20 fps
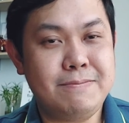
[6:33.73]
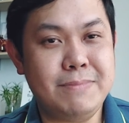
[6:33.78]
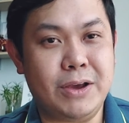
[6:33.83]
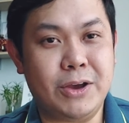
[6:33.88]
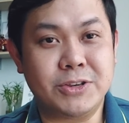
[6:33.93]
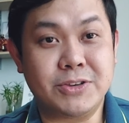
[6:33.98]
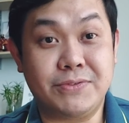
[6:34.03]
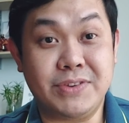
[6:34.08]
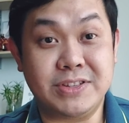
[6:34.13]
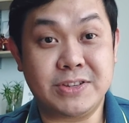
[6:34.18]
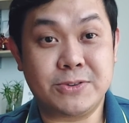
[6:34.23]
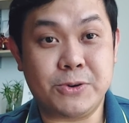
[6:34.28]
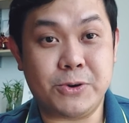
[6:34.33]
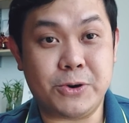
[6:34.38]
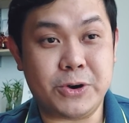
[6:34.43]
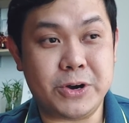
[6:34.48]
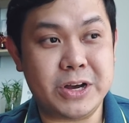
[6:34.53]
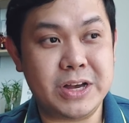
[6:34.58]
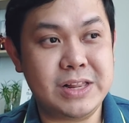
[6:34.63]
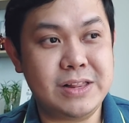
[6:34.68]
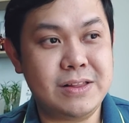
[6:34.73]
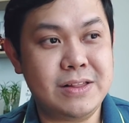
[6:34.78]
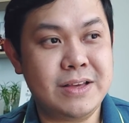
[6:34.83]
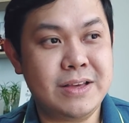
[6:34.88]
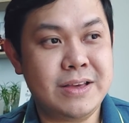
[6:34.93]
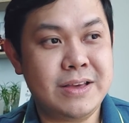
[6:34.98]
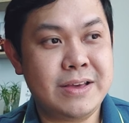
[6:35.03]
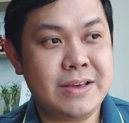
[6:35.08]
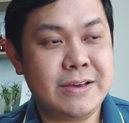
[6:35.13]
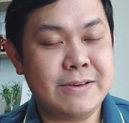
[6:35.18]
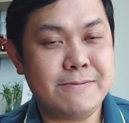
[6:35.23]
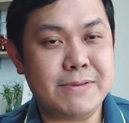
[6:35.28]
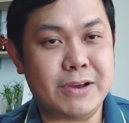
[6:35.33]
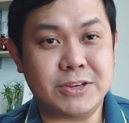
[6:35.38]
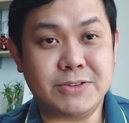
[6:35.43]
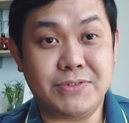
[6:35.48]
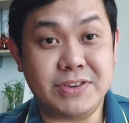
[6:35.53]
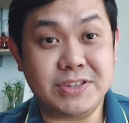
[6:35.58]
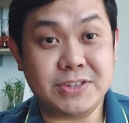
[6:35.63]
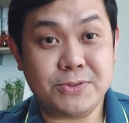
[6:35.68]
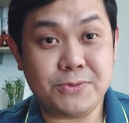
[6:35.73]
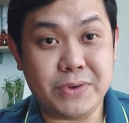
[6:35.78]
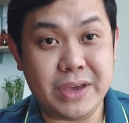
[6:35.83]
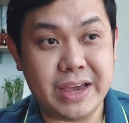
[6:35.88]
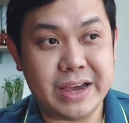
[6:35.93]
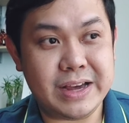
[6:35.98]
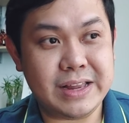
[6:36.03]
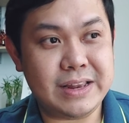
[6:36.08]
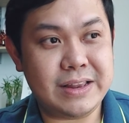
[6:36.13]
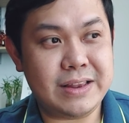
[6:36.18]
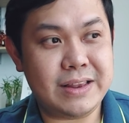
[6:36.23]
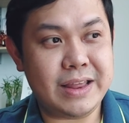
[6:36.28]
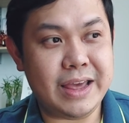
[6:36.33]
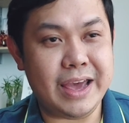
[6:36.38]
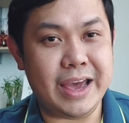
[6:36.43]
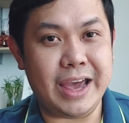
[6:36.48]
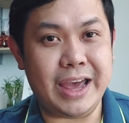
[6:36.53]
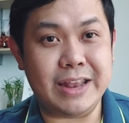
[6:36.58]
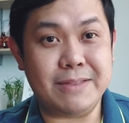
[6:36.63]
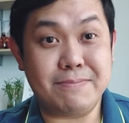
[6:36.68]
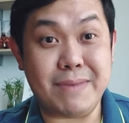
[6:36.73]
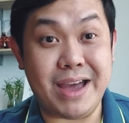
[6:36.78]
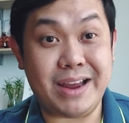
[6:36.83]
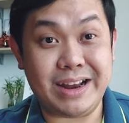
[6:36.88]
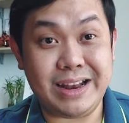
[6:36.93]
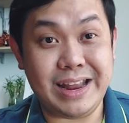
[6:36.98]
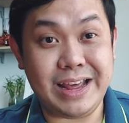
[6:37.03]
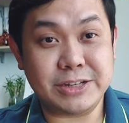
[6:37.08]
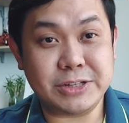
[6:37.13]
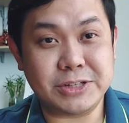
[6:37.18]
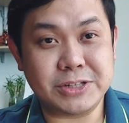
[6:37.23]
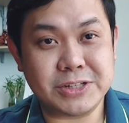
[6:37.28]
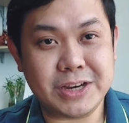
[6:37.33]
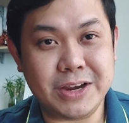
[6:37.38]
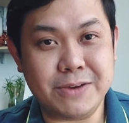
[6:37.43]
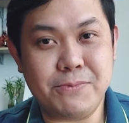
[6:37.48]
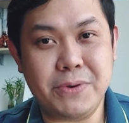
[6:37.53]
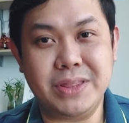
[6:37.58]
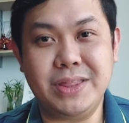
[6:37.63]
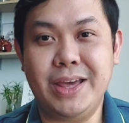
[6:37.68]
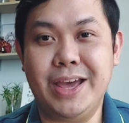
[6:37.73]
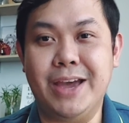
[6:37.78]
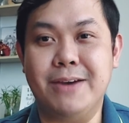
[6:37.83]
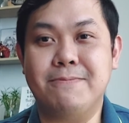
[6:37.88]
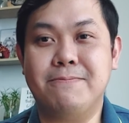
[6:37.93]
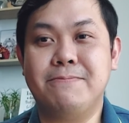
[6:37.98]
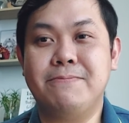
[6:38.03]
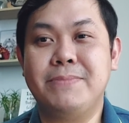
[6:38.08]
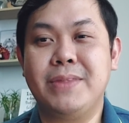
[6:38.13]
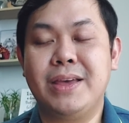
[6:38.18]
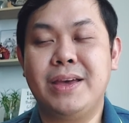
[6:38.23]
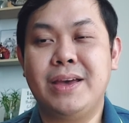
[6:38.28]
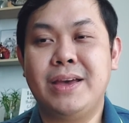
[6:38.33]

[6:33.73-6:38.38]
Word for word: because of His call, because of His will, and my relationship with Him.